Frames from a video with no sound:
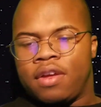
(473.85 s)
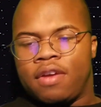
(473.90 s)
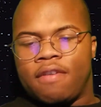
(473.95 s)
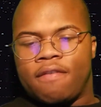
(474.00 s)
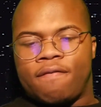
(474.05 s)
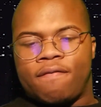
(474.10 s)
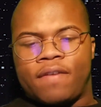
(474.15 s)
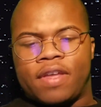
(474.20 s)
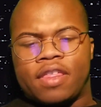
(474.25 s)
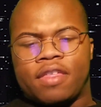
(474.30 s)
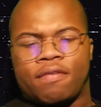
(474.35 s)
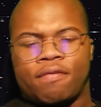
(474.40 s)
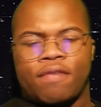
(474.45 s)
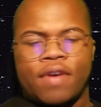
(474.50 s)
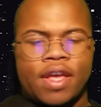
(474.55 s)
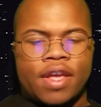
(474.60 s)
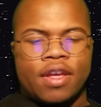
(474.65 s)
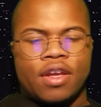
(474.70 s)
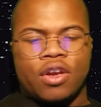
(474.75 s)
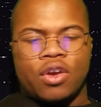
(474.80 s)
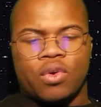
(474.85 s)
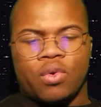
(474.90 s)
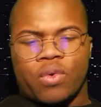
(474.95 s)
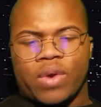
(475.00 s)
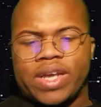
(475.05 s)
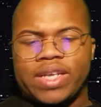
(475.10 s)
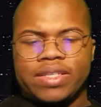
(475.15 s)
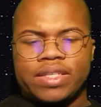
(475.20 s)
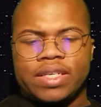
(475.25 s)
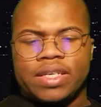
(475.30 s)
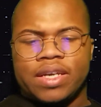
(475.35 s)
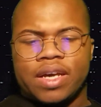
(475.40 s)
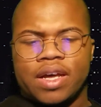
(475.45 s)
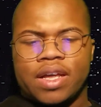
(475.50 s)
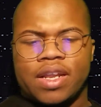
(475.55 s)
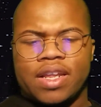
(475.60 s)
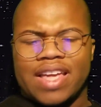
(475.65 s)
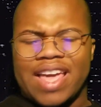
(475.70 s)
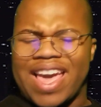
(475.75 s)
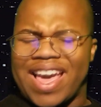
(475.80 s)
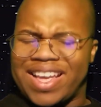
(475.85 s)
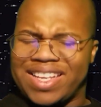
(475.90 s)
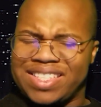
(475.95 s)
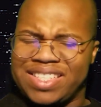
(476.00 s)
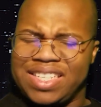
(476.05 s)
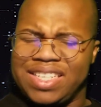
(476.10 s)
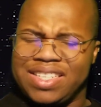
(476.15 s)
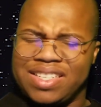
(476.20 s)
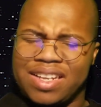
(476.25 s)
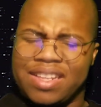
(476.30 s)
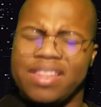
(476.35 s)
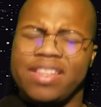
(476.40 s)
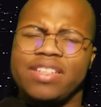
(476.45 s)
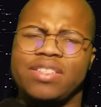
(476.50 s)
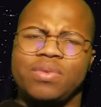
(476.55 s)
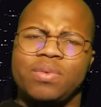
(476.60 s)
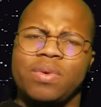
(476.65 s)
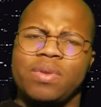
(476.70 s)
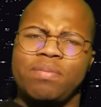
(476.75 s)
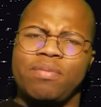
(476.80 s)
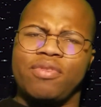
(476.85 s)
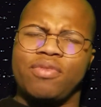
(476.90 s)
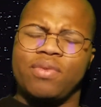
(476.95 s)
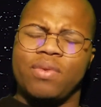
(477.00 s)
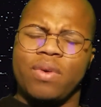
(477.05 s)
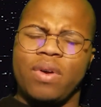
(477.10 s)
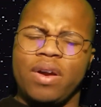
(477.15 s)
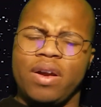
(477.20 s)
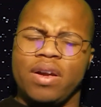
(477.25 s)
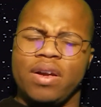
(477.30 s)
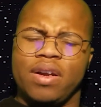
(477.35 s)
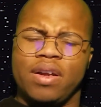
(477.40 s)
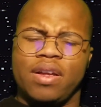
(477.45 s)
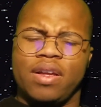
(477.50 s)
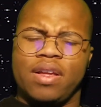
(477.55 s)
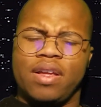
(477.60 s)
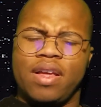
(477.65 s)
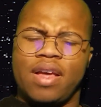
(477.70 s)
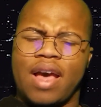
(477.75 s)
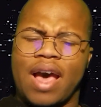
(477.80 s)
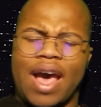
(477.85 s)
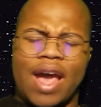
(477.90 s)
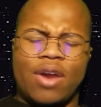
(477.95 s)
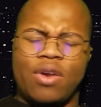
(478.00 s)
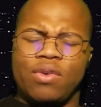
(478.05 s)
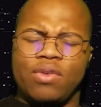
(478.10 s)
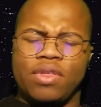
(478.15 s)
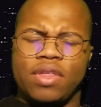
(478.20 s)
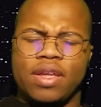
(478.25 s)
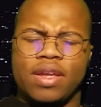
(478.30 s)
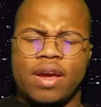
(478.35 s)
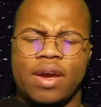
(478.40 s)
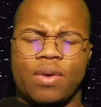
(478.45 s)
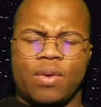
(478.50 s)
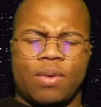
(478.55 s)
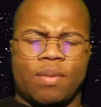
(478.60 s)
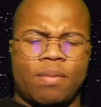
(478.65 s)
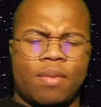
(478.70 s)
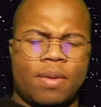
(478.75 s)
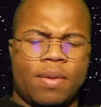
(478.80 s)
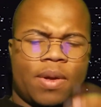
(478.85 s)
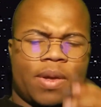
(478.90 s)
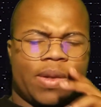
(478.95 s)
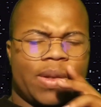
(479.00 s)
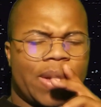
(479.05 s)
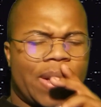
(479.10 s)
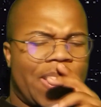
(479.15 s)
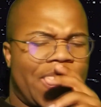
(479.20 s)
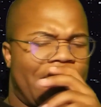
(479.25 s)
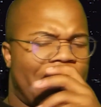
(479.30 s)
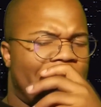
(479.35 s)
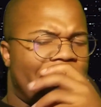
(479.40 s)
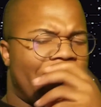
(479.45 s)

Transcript: Fifth Fang crazy cutting. Has he done this one before? I don't think I remember. Oh, sorry.